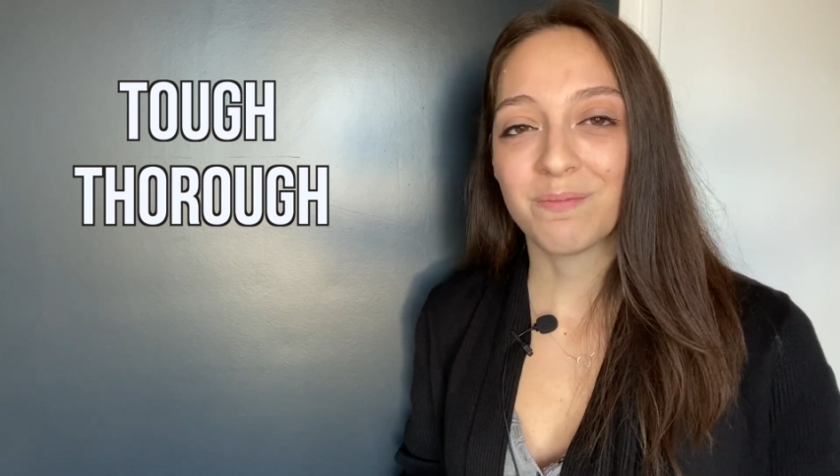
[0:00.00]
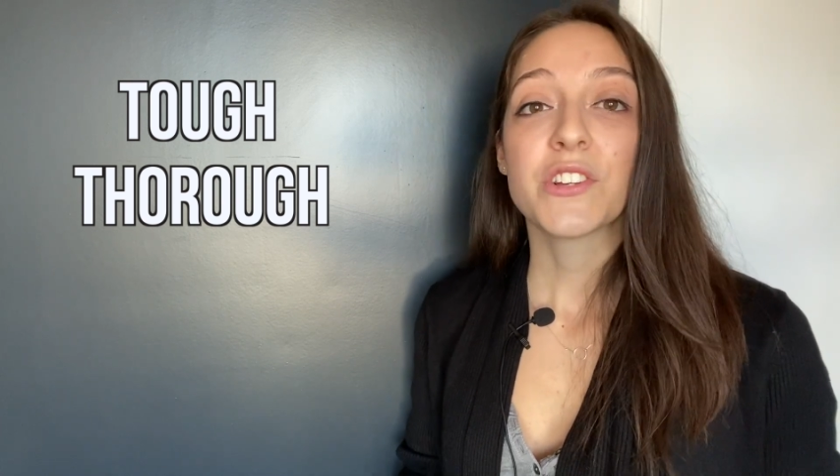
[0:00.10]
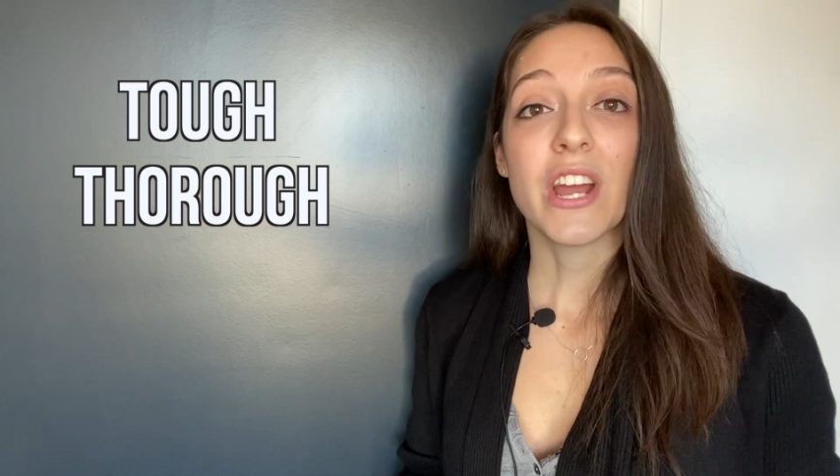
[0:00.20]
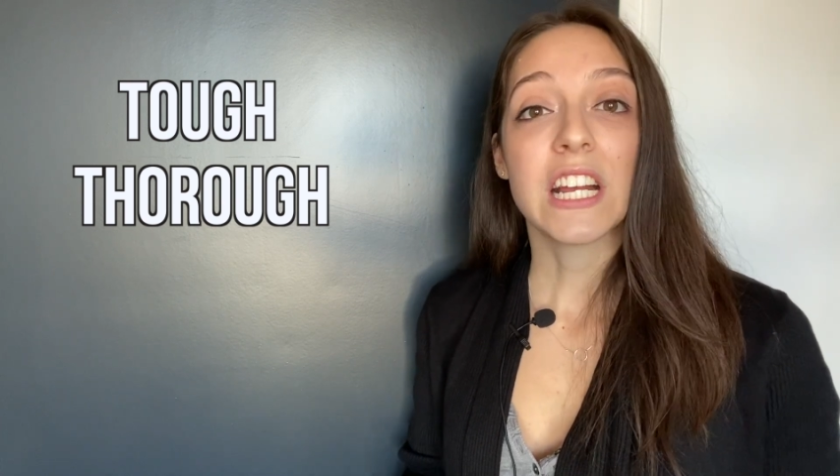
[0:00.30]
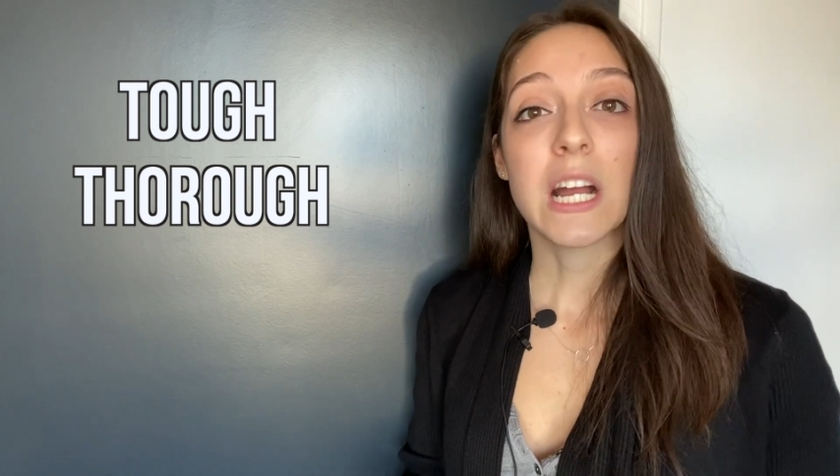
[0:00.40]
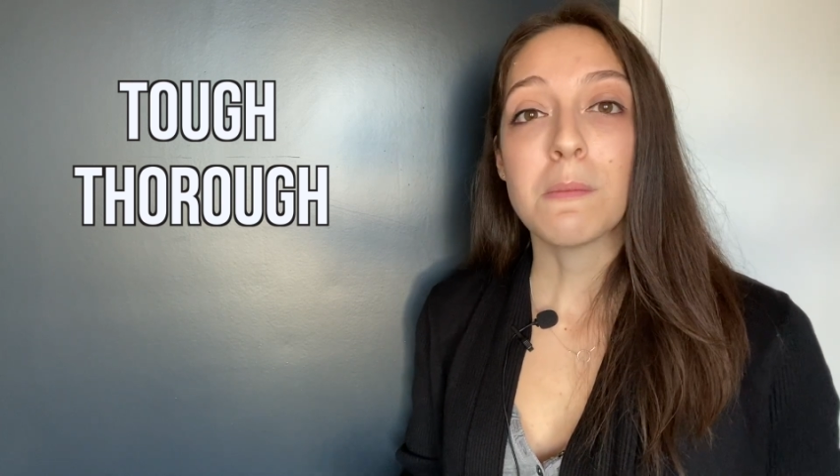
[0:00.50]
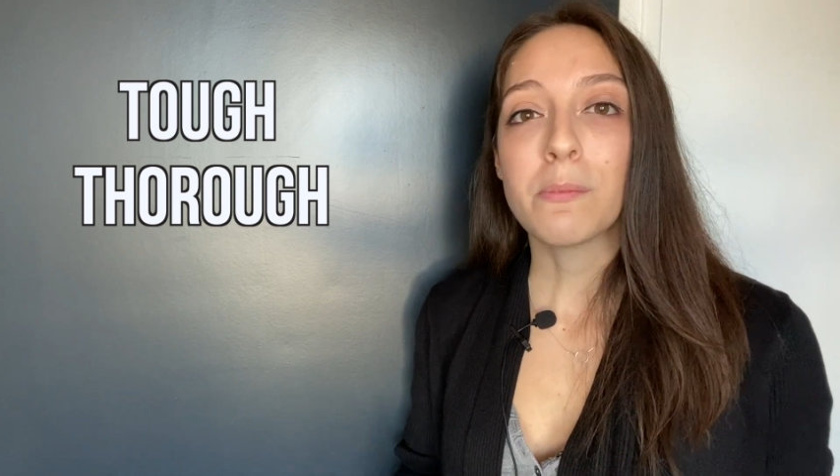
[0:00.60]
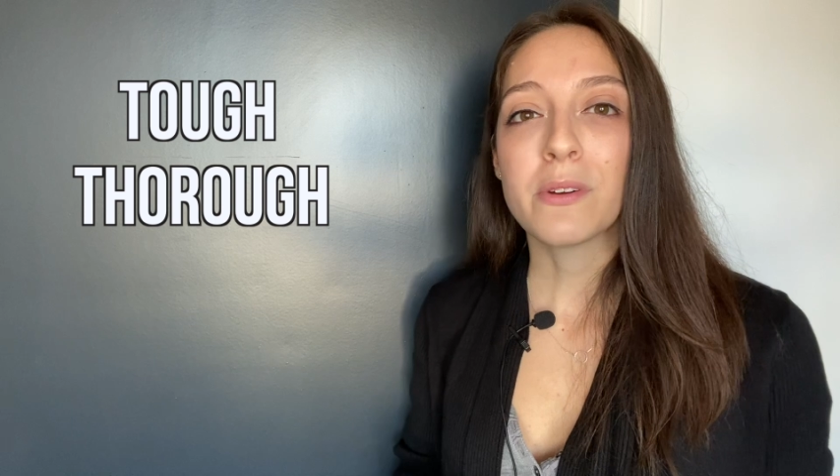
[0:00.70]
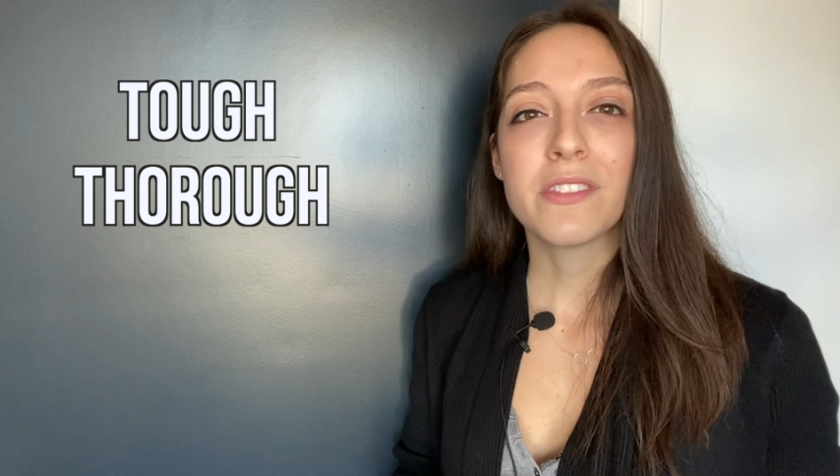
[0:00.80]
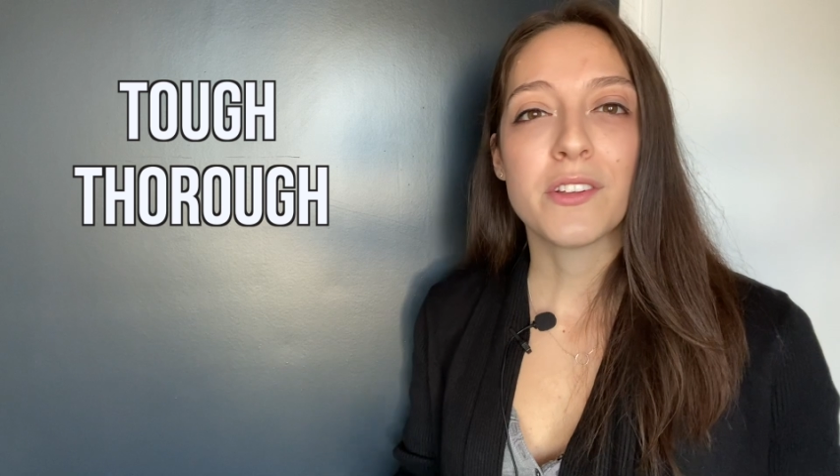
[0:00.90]
Try to come
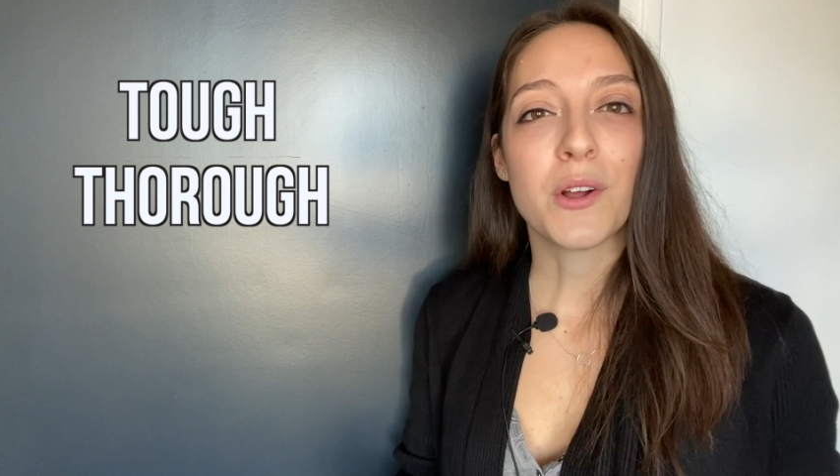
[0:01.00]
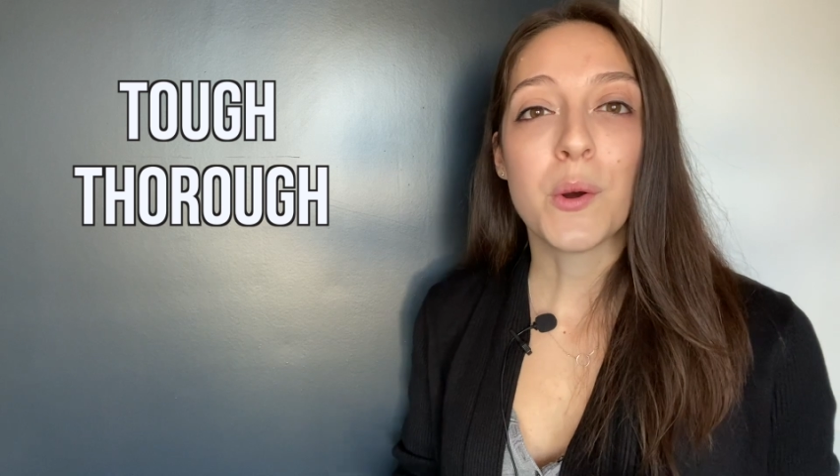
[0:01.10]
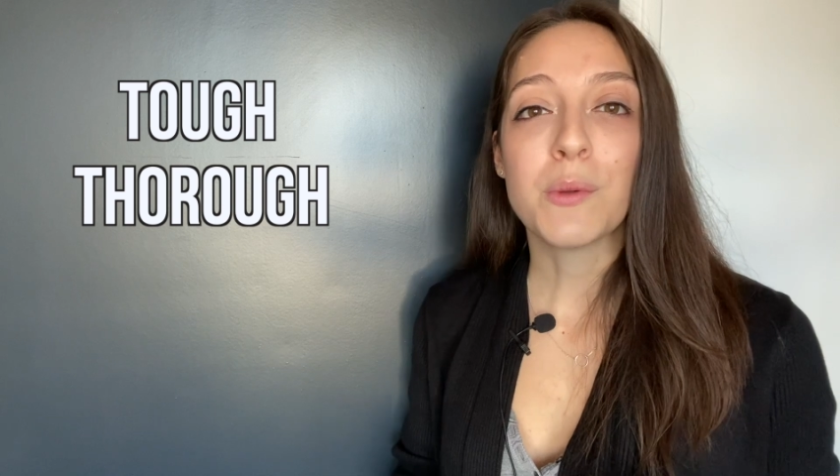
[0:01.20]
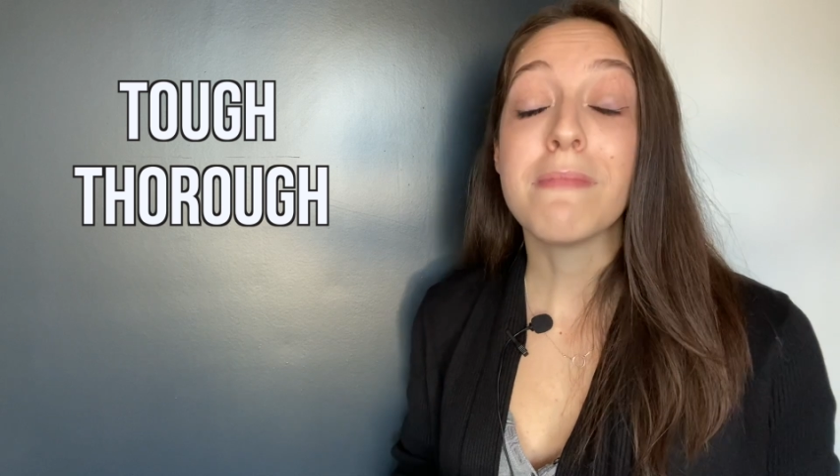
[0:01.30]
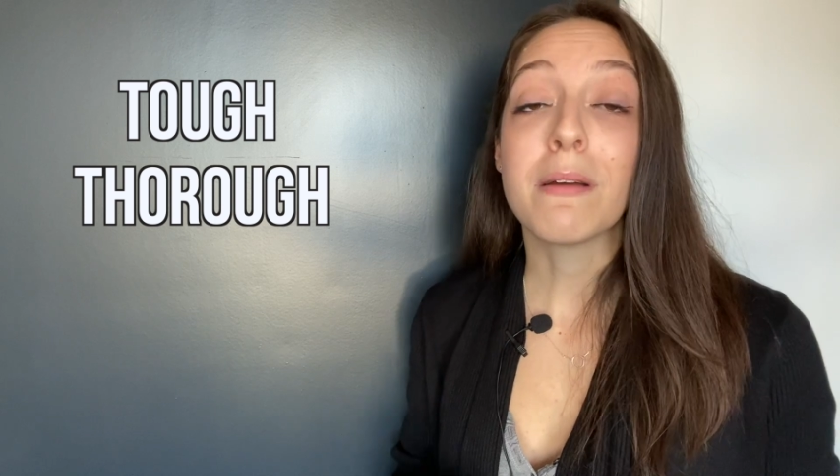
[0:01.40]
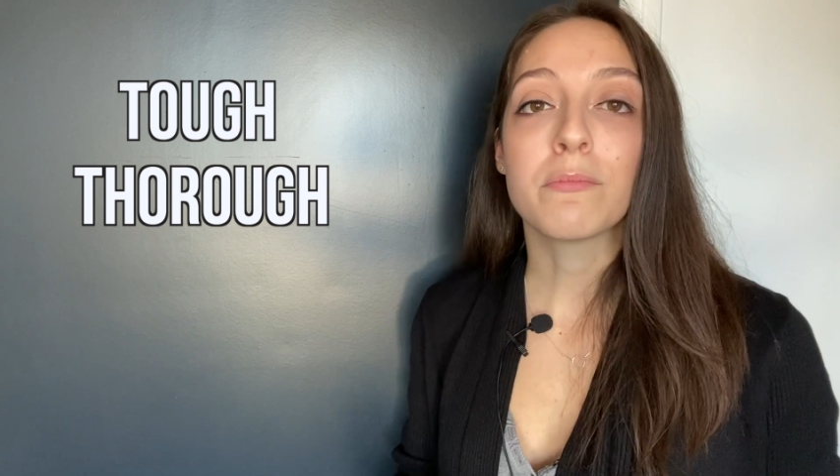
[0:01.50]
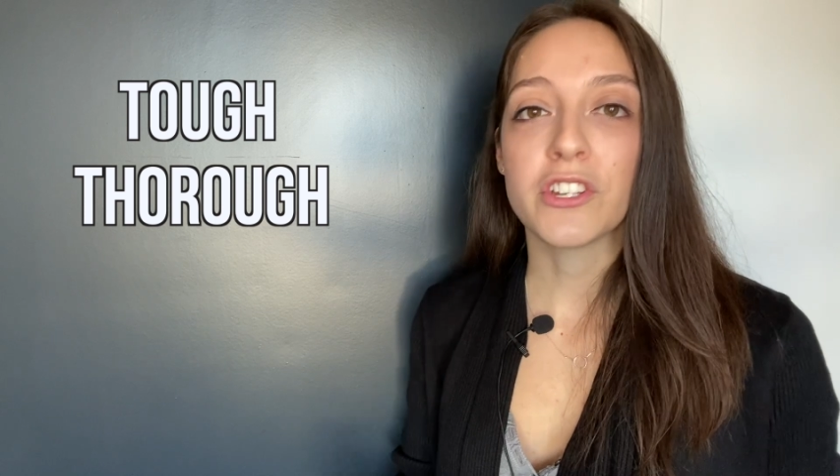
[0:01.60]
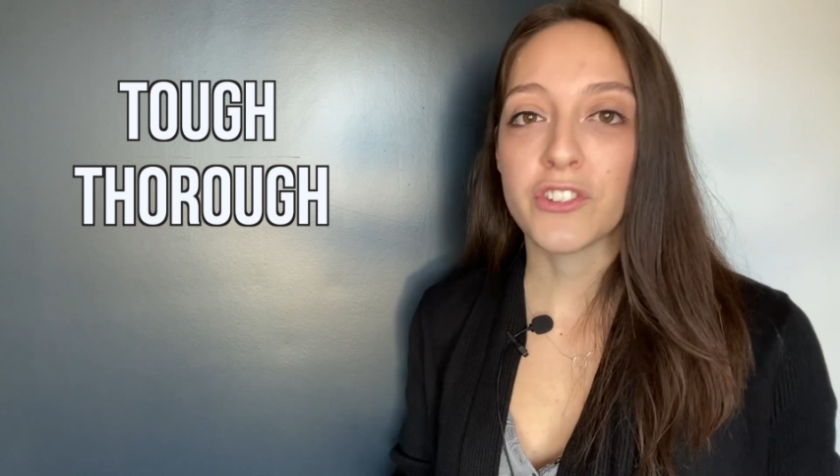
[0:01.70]
up with your own memory